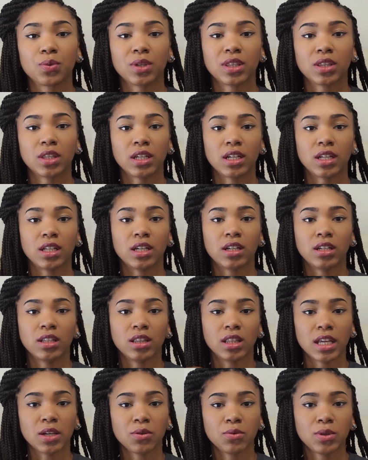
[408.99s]
With the
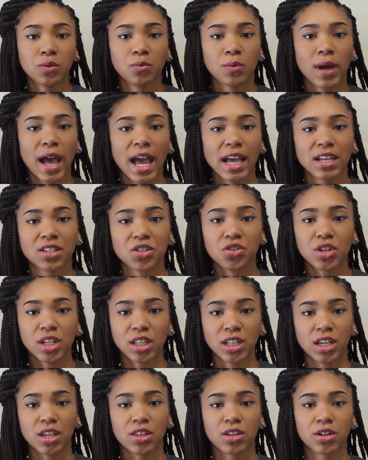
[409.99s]
liquid wax, you
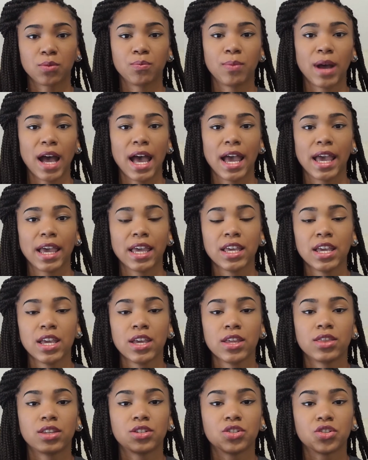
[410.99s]
can either buy
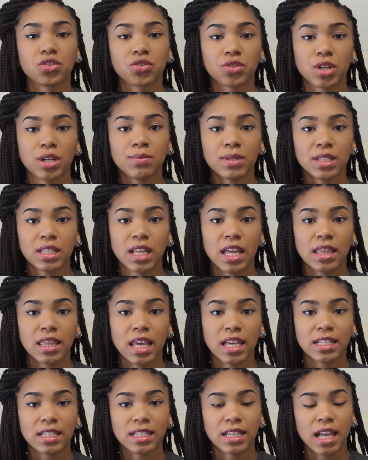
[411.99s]
the strips that
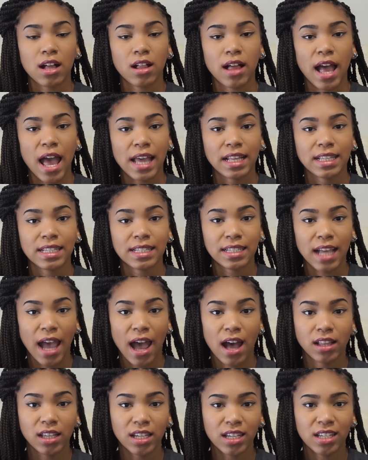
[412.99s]
they sell at
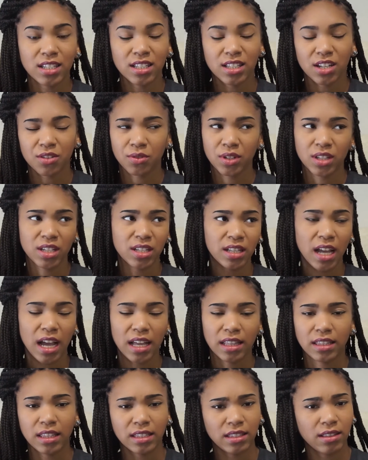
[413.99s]
Sally's. They're really
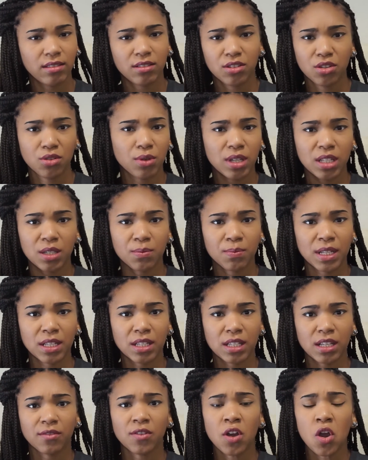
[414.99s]
not too
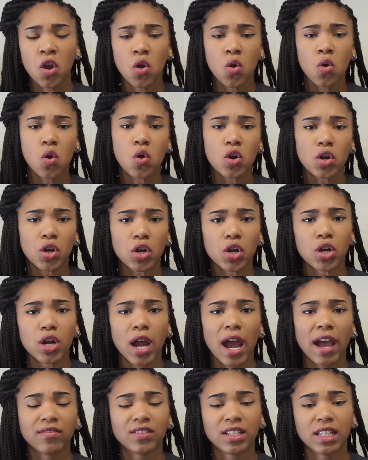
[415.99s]
expensive. Or
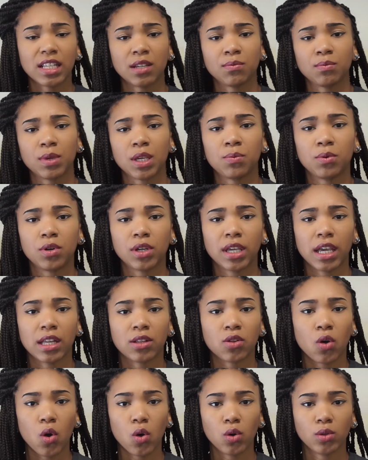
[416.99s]
I've seen people
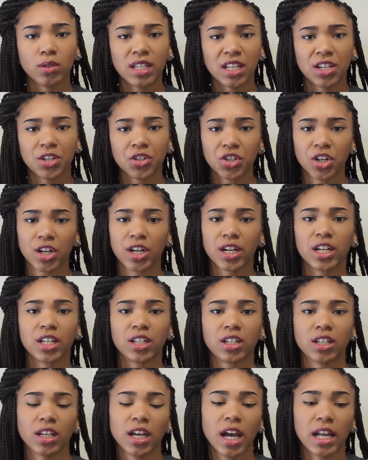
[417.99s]
get an old t-shirt
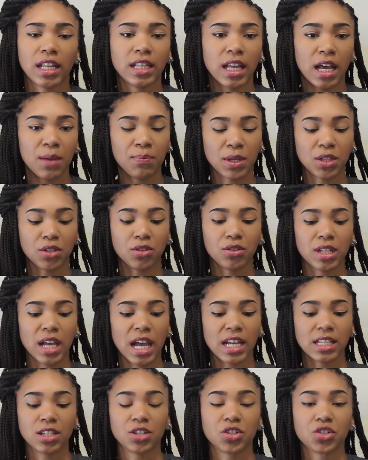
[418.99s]
and cut it up and use it
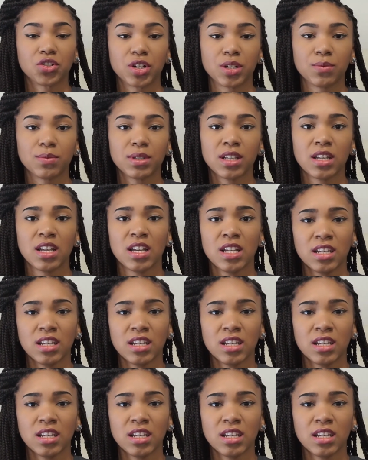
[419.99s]
as the strips.